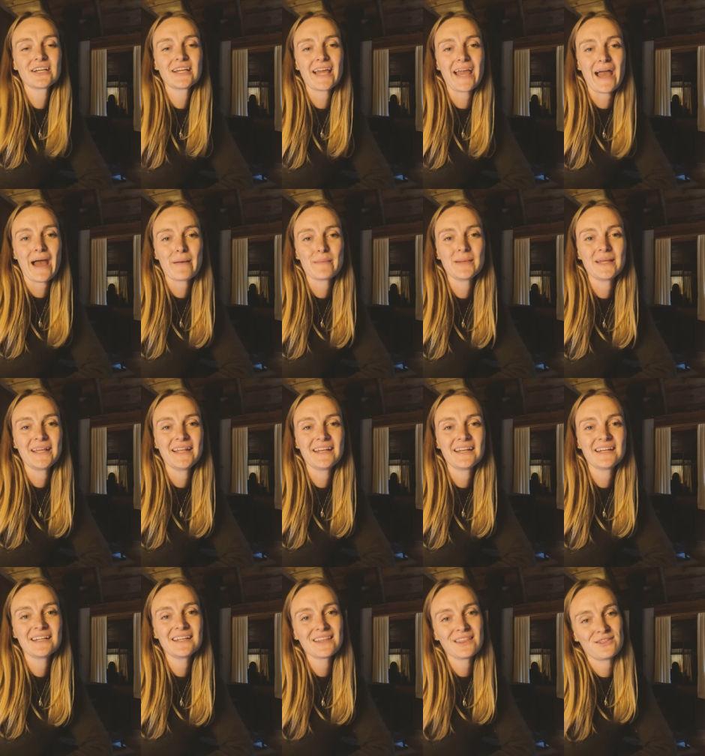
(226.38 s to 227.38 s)

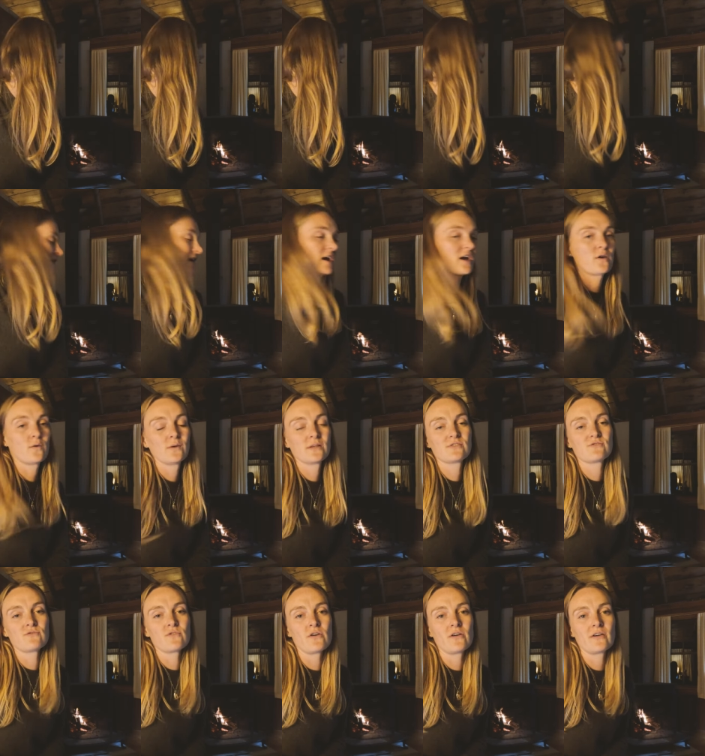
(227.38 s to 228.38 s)
cabin. The fire
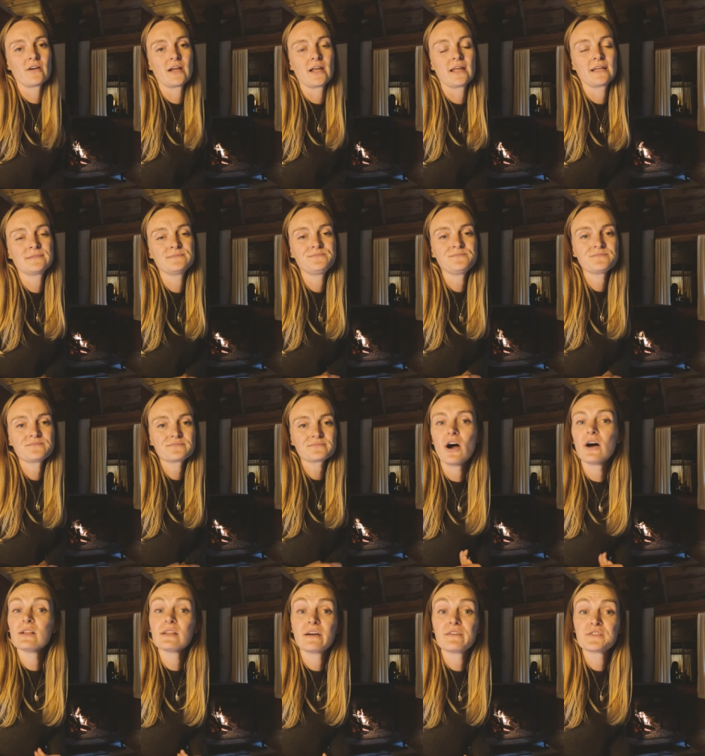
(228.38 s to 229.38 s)
was roaring
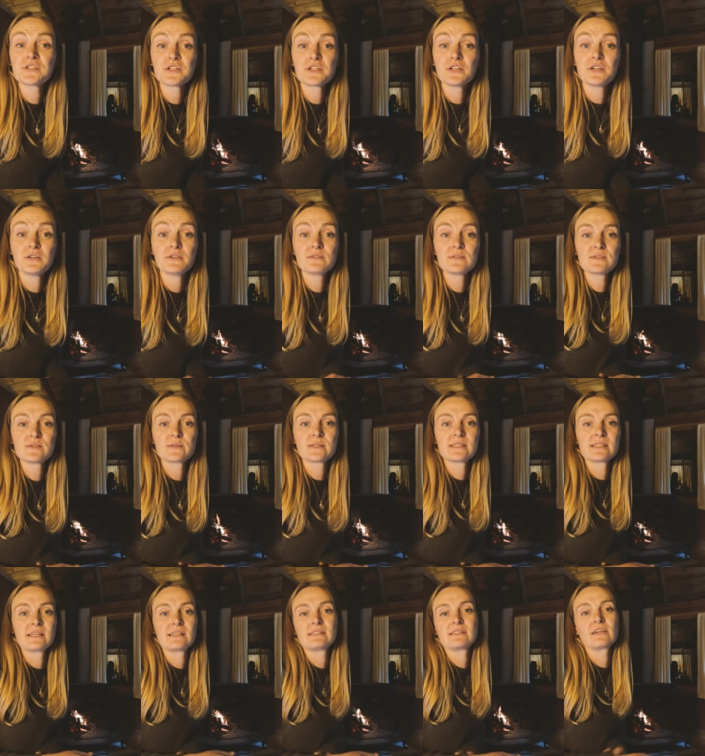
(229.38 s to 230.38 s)
all afternoon, so
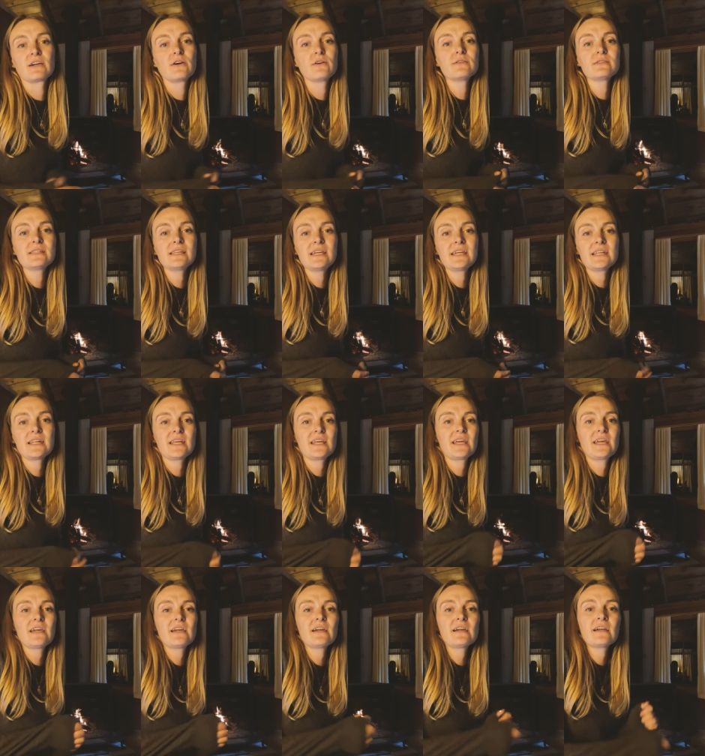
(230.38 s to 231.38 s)
it's nice and cozy in
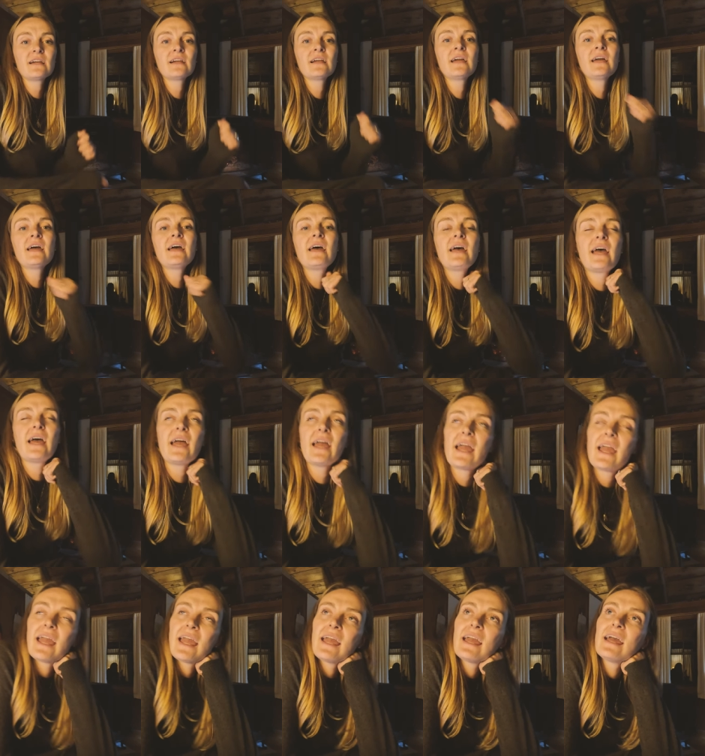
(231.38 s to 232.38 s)
here
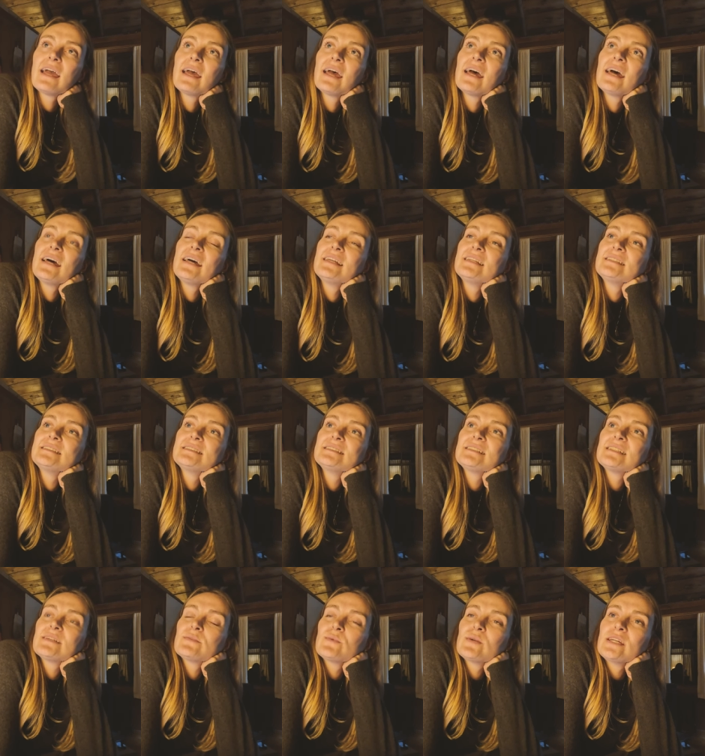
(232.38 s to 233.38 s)

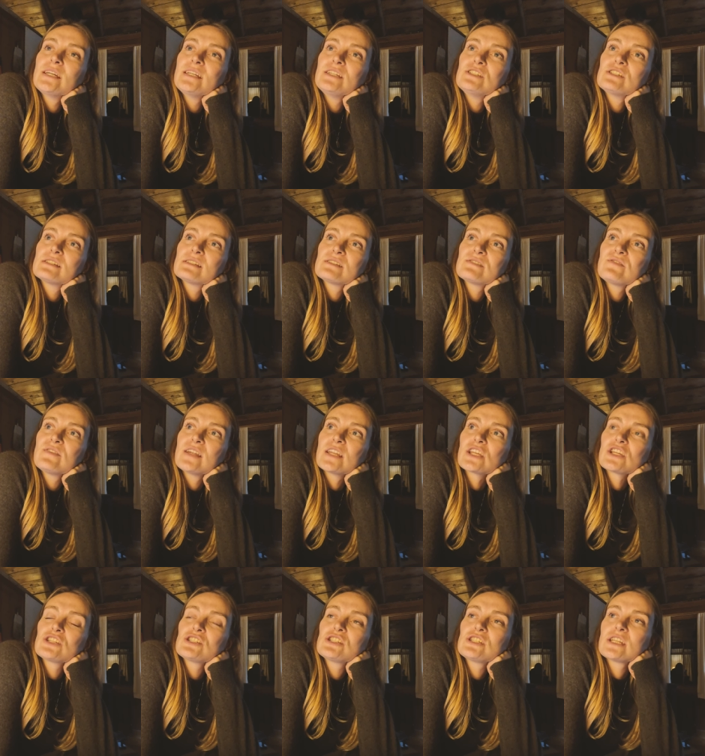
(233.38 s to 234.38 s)
and we just
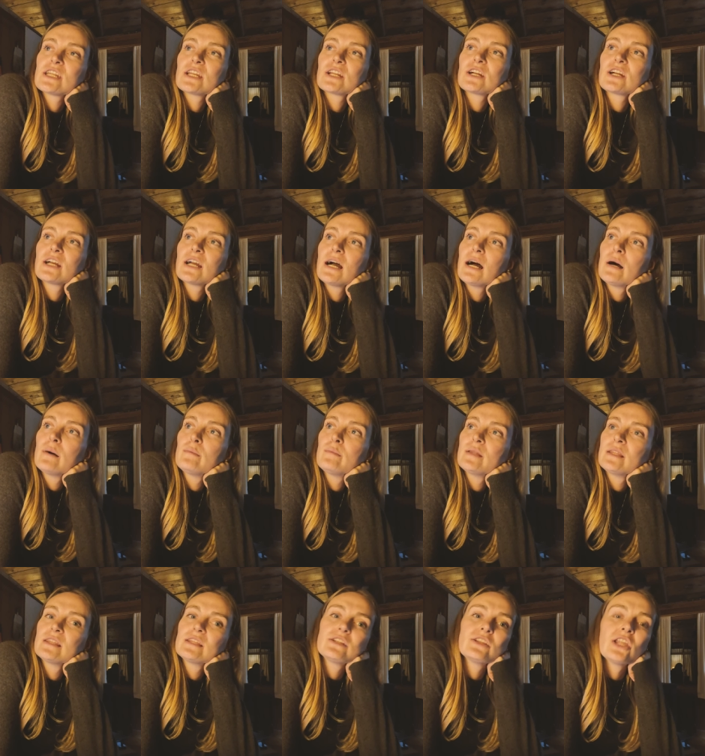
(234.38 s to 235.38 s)
finished dinner up
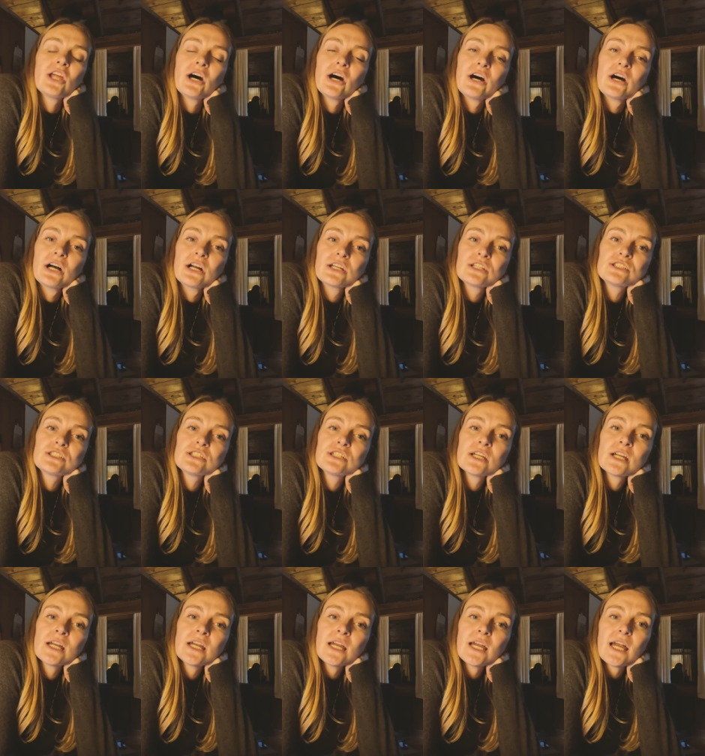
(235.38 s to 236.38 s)
in the lodge,
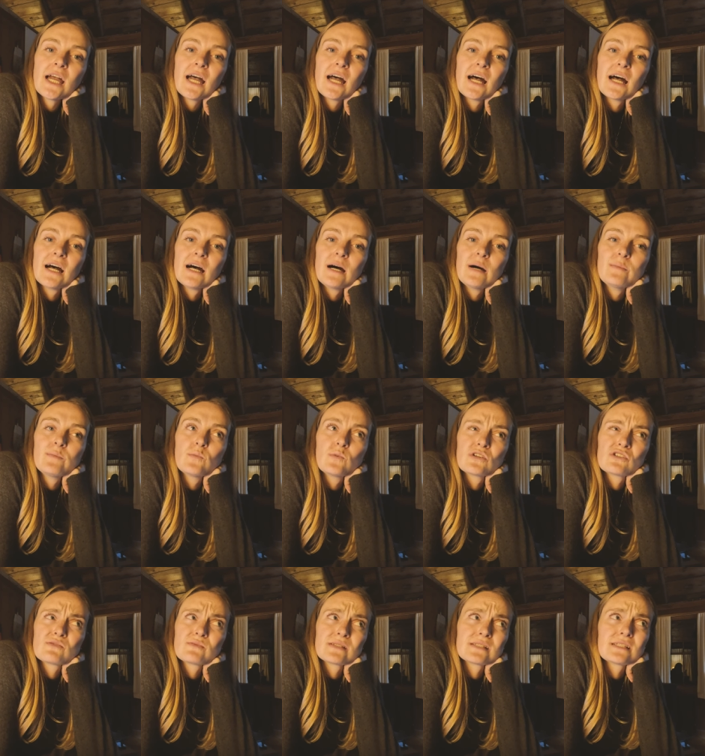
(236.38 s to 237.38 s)
um,
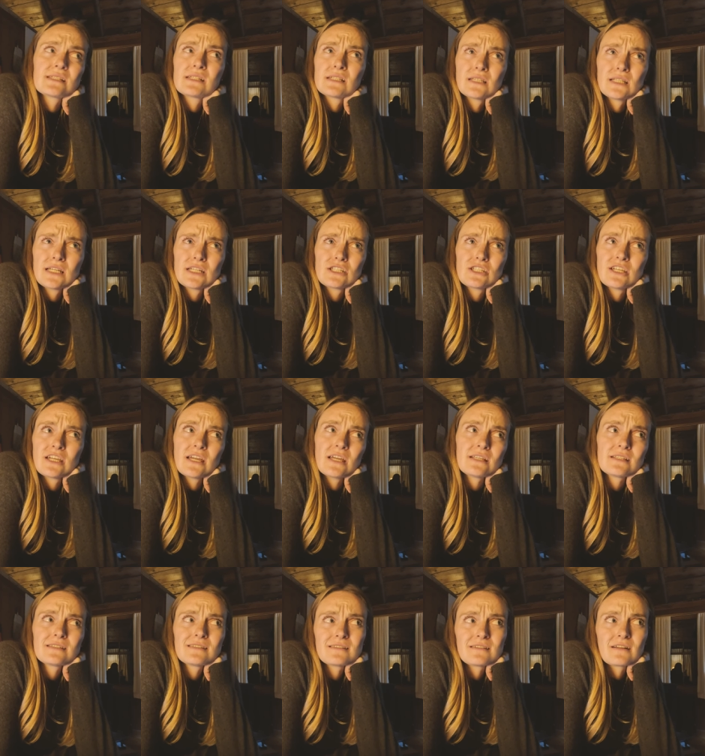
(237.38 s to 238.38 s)
which was
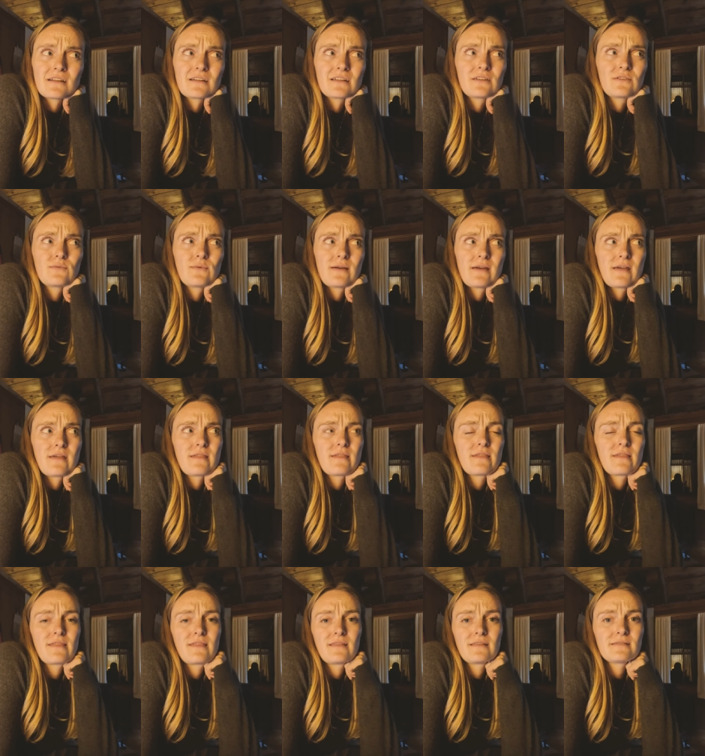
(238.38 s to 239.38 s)
delicious. Started with
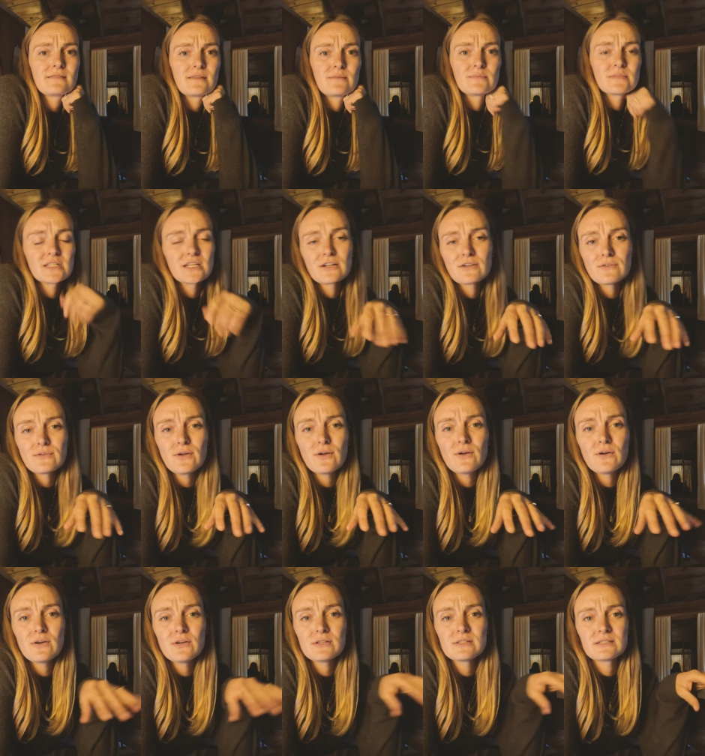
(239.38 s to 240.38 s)
some dinner
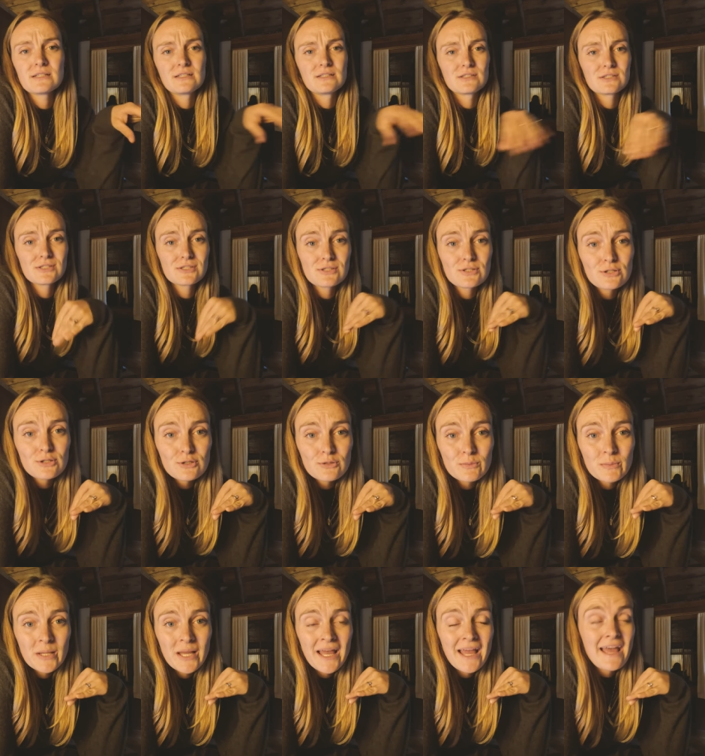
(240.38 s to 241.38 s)
rolls and
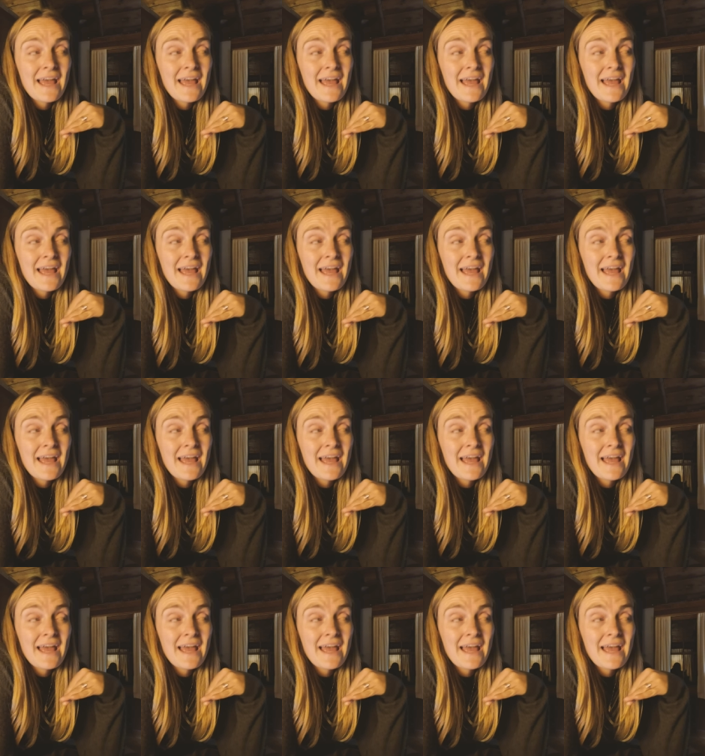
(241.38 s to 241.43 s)
soup,